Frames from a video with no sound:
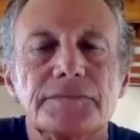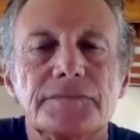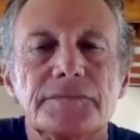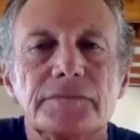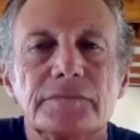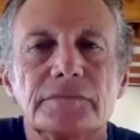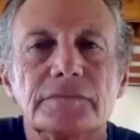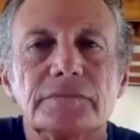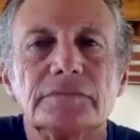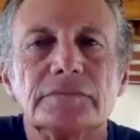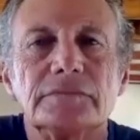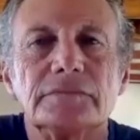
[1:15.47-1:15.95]

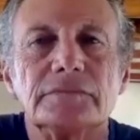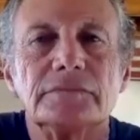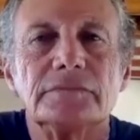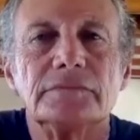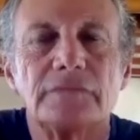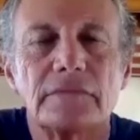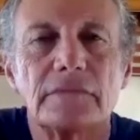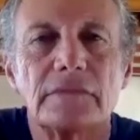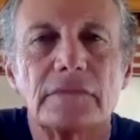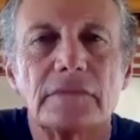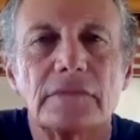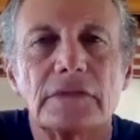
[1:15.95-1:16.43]

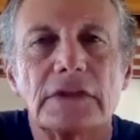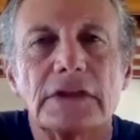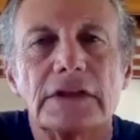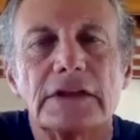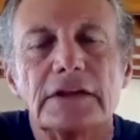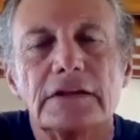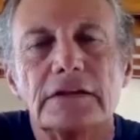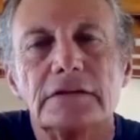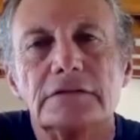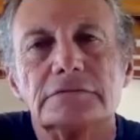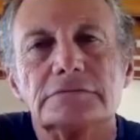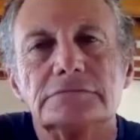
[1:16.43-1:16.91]

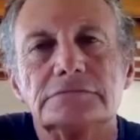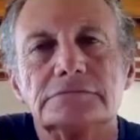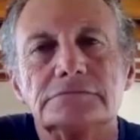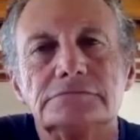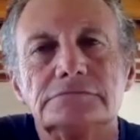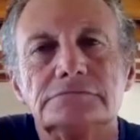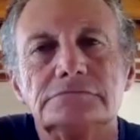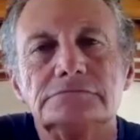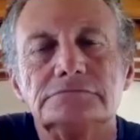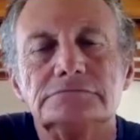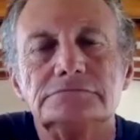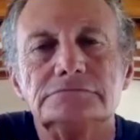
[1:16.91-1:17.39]

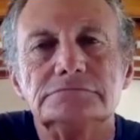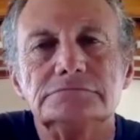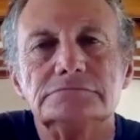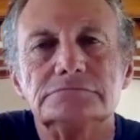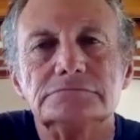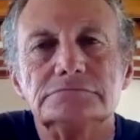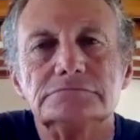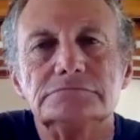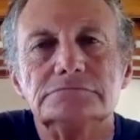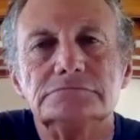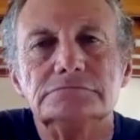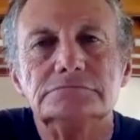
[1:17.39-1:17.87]

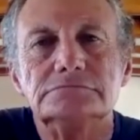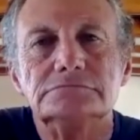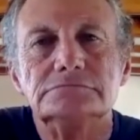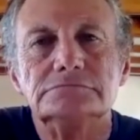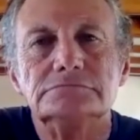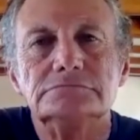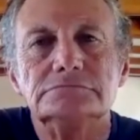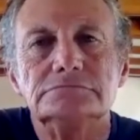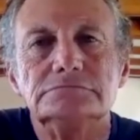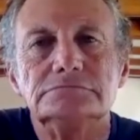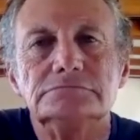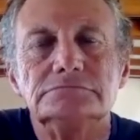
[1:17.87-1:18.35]

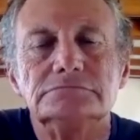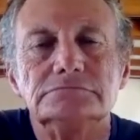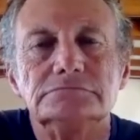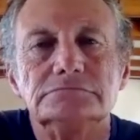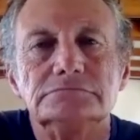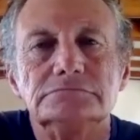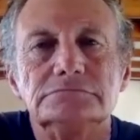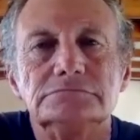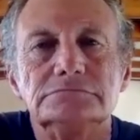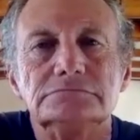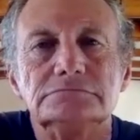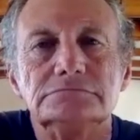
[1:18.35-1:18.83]

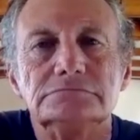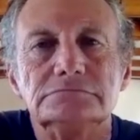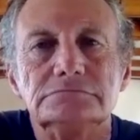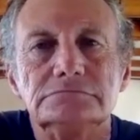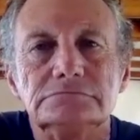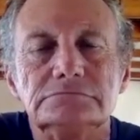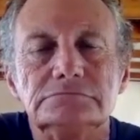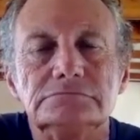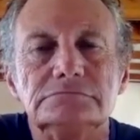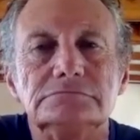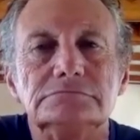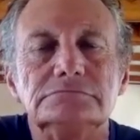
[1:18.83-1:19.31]

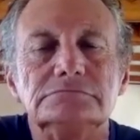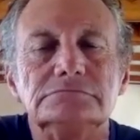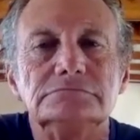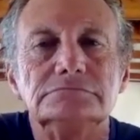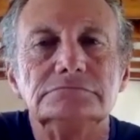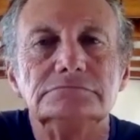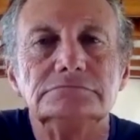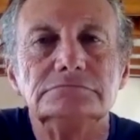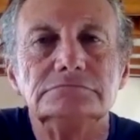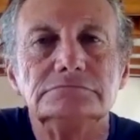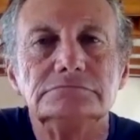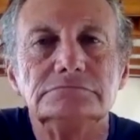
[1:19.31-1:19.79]

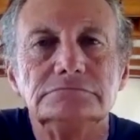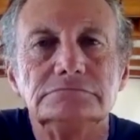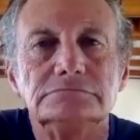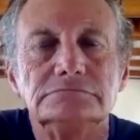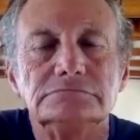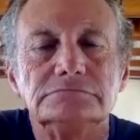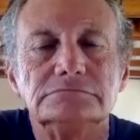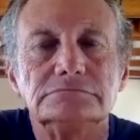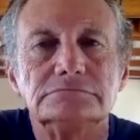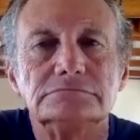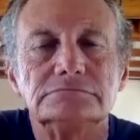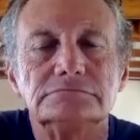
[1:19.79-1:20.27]

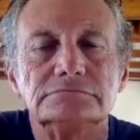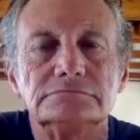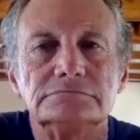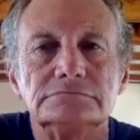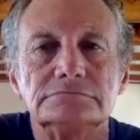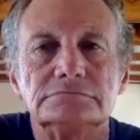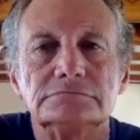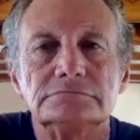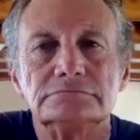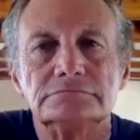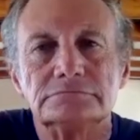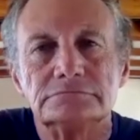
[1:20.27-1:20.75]

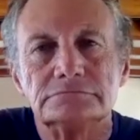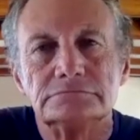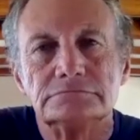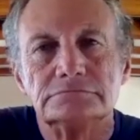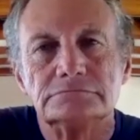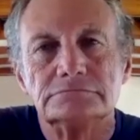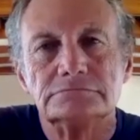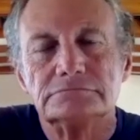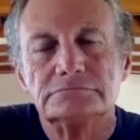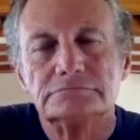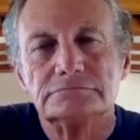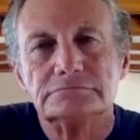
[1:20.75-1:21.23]

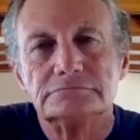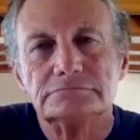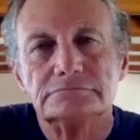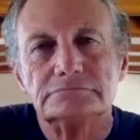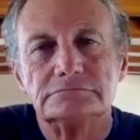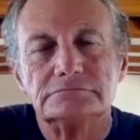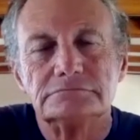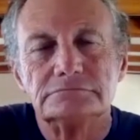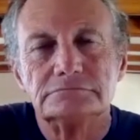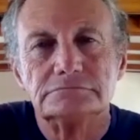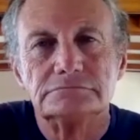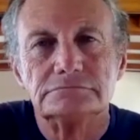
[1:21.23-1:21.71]

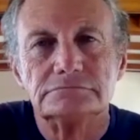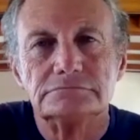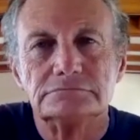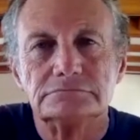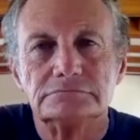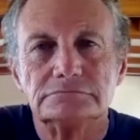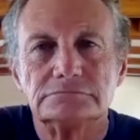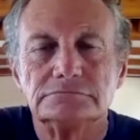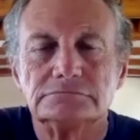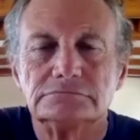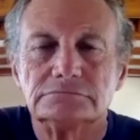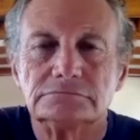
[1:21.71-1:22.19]

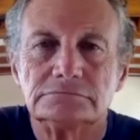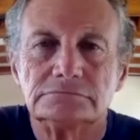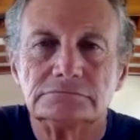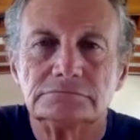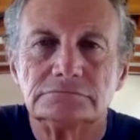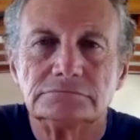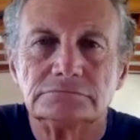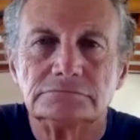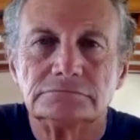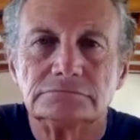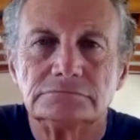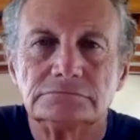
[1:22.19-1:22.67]

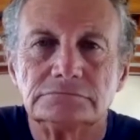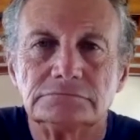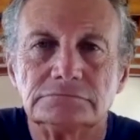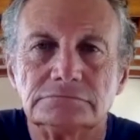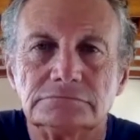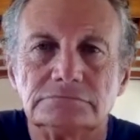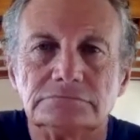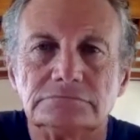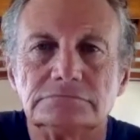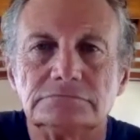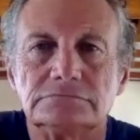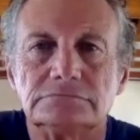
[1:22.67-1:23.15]

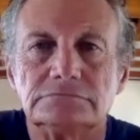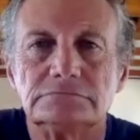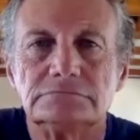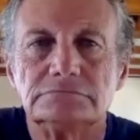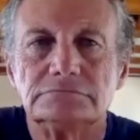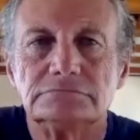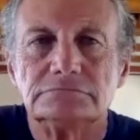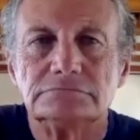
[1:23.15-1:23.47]
This person isn't speaking.